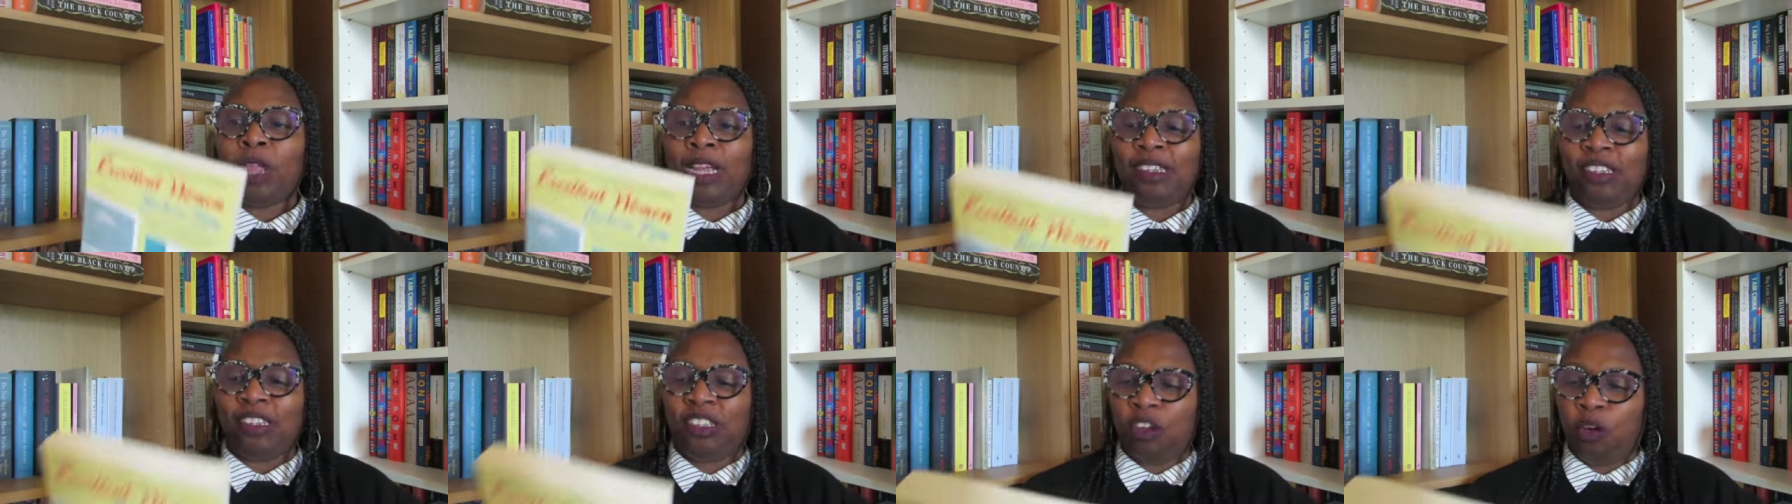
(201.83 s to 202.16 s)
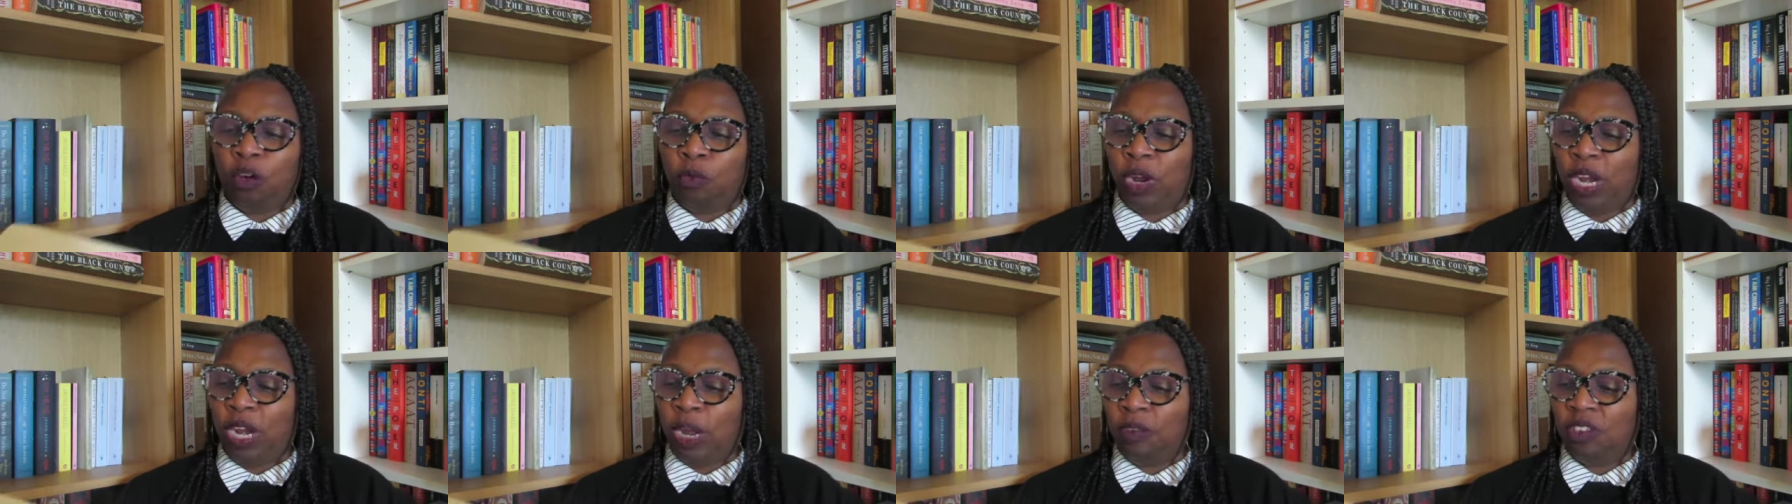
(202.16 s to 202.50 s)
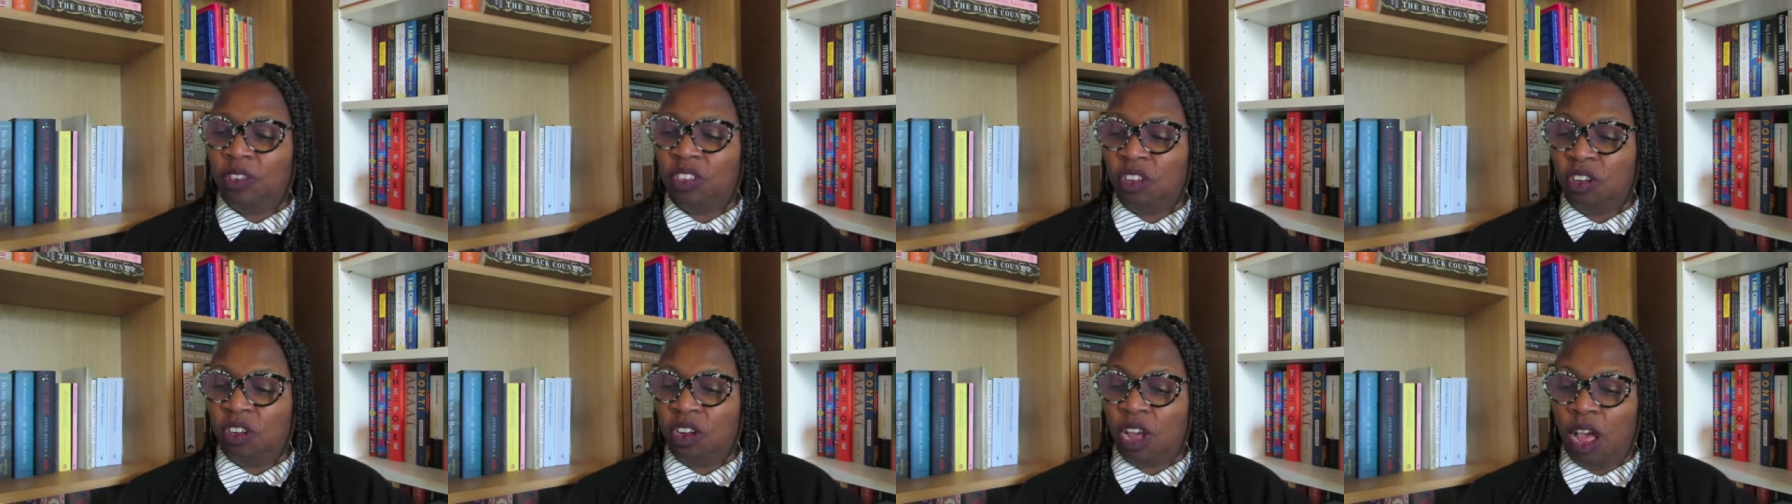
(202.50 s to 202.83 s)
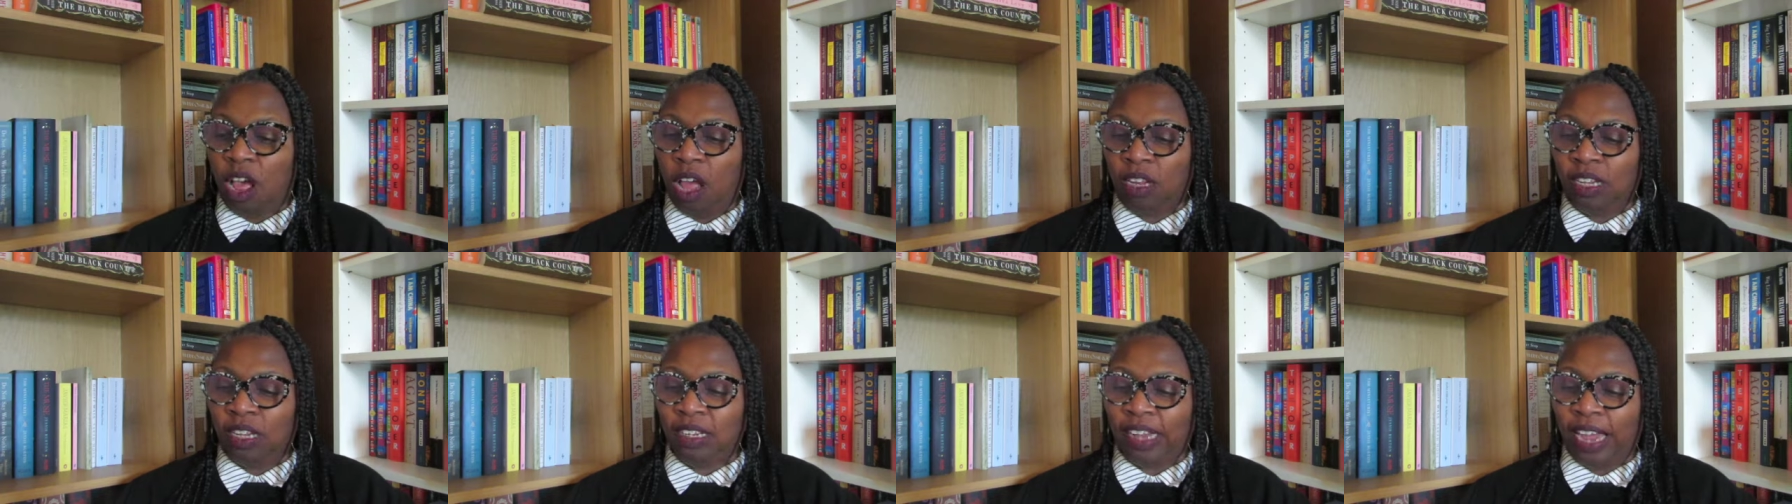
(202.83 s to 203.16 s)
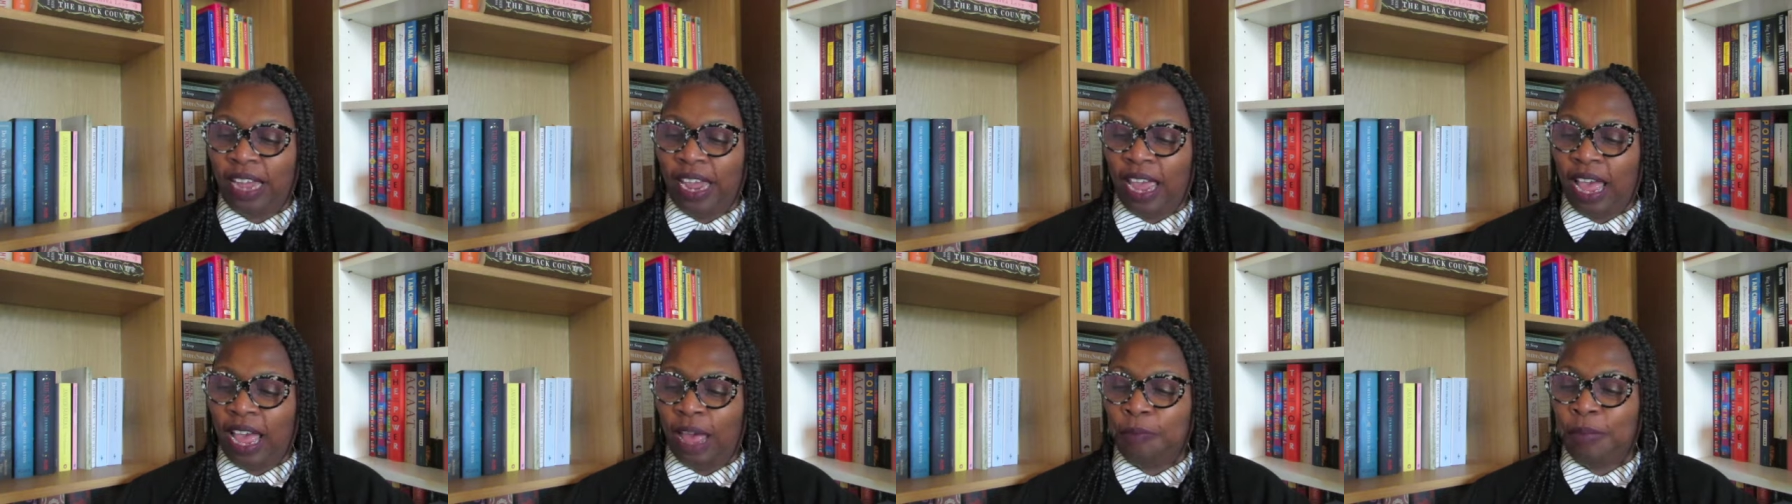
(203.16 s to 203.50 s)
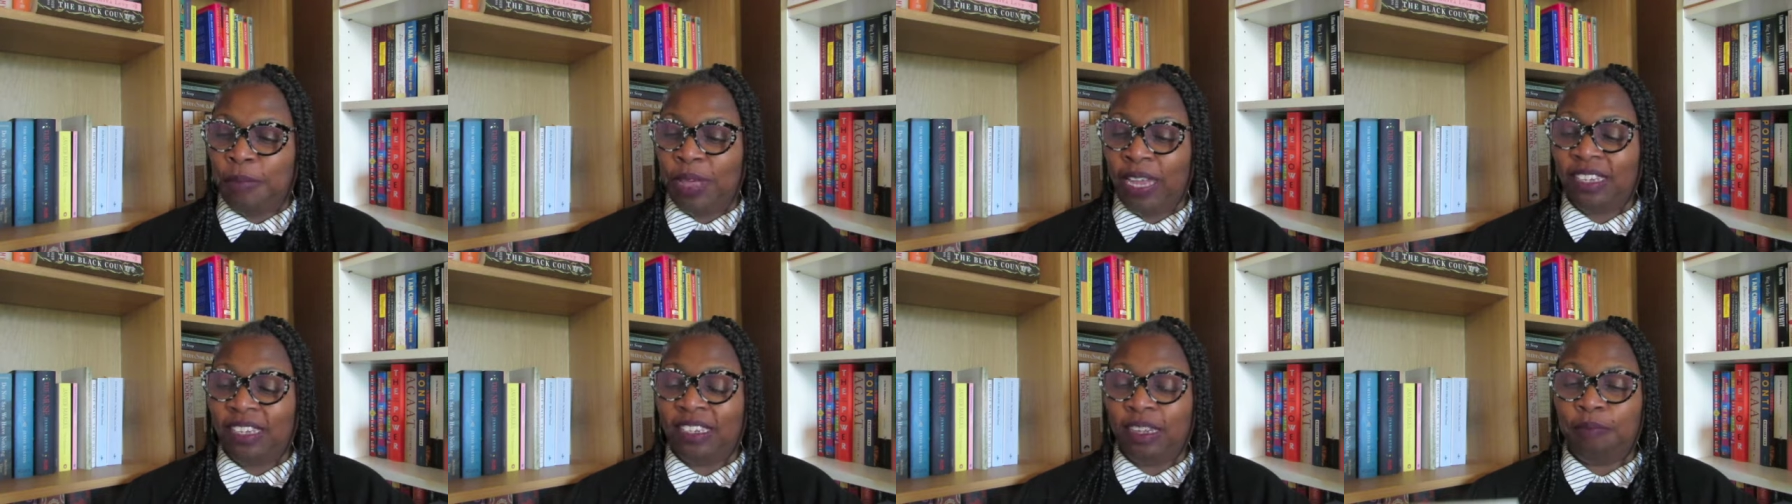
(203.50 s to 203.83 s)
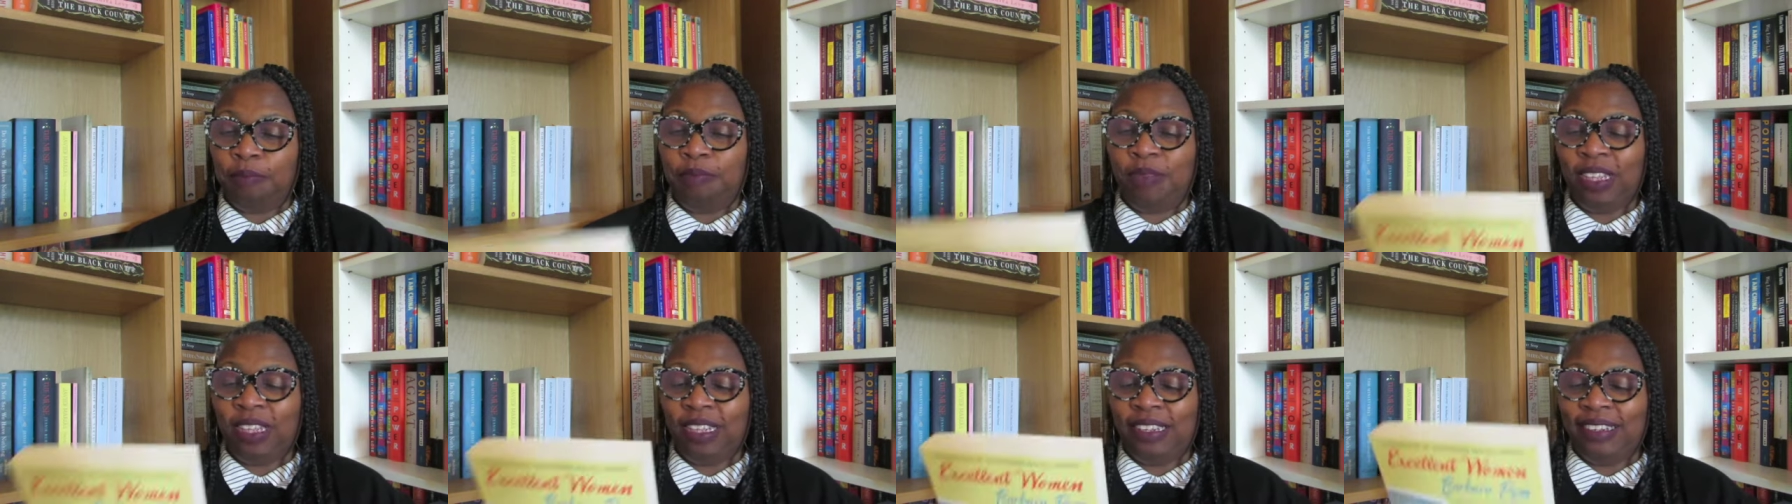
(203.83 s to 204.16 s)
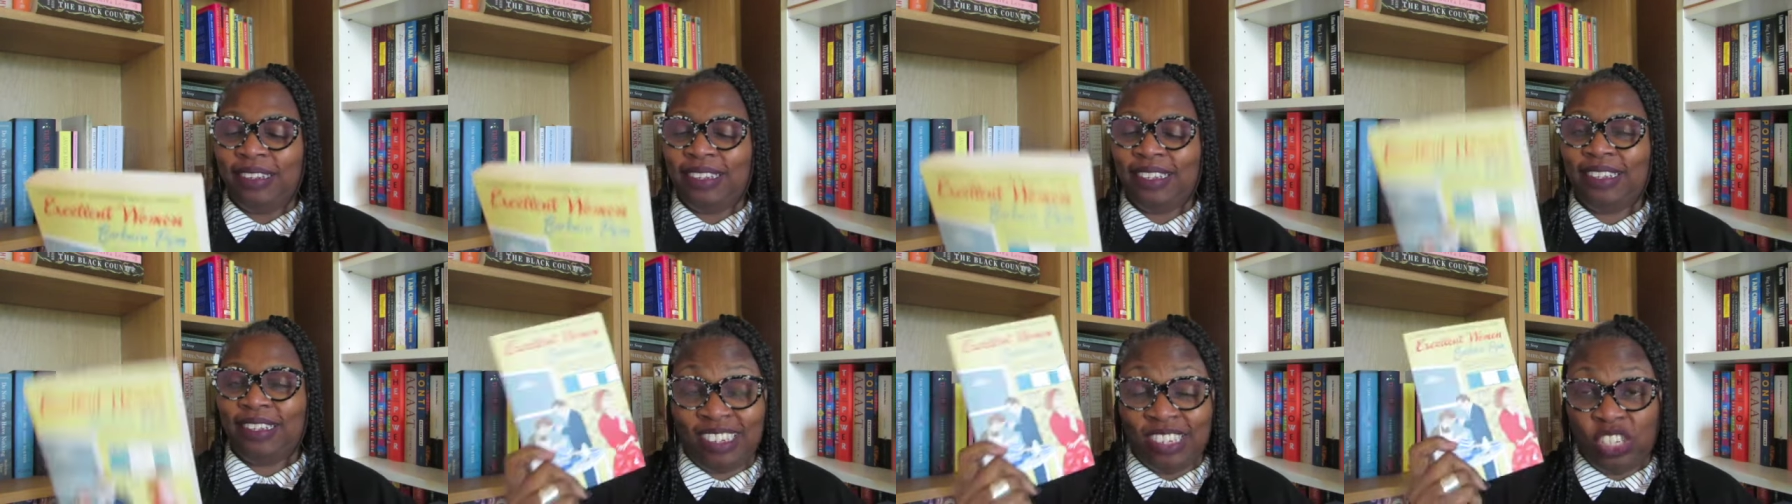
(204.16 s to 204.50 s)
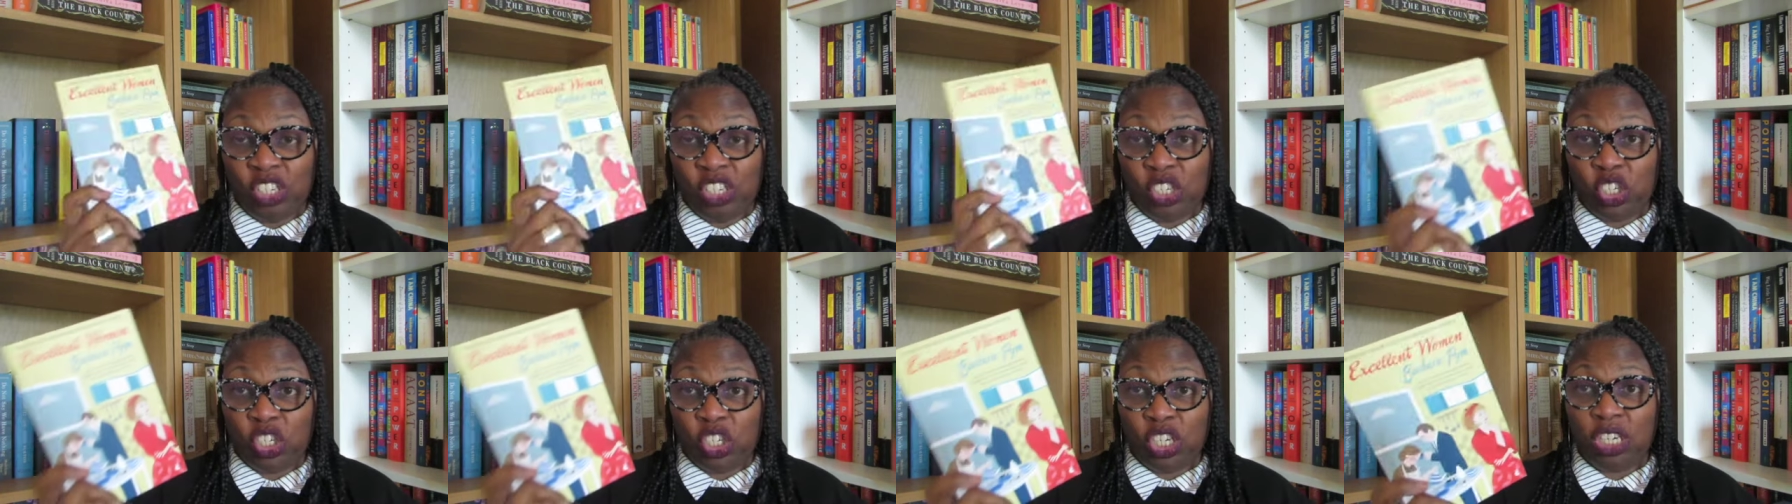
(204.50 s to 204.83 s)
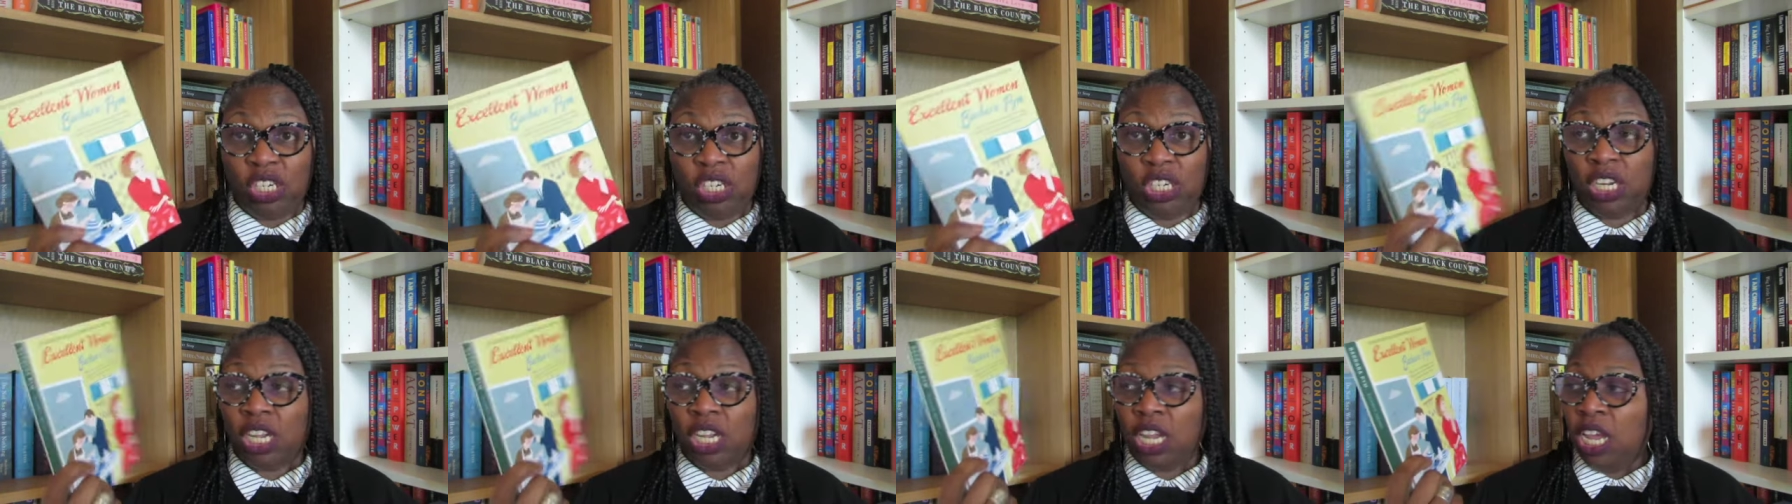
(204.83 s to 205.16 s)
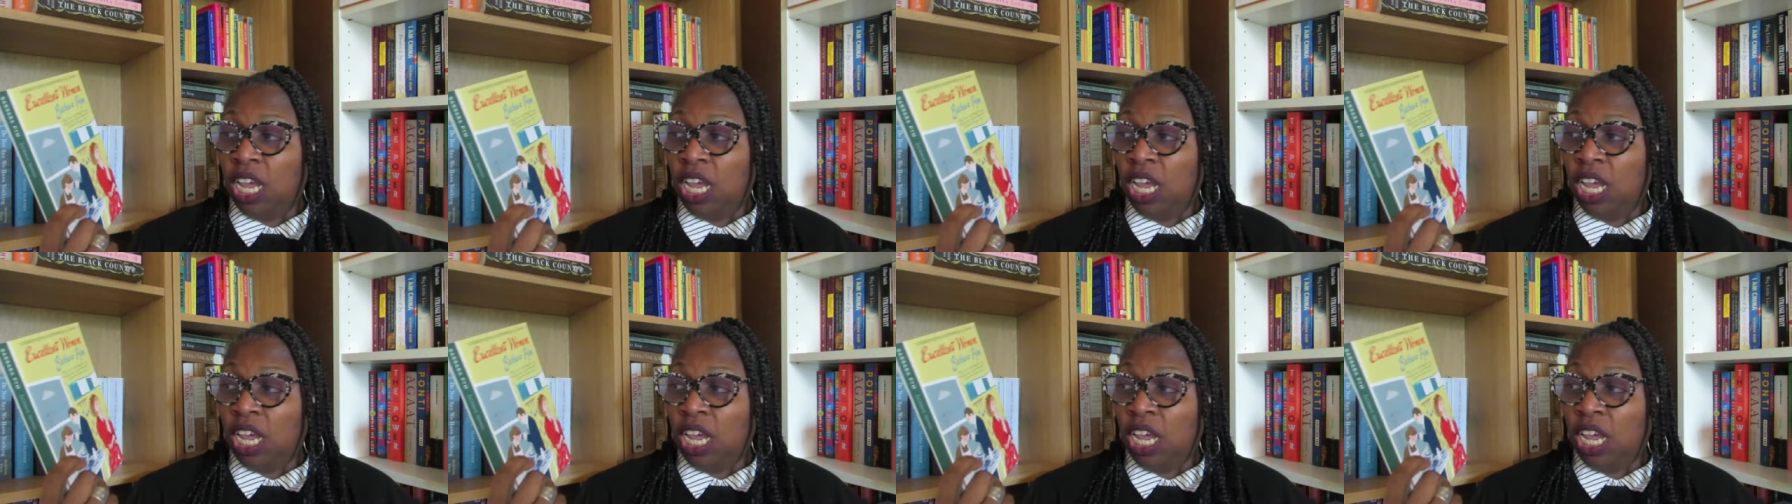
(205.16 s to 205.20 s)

So when I was on holiday, I picked up this edition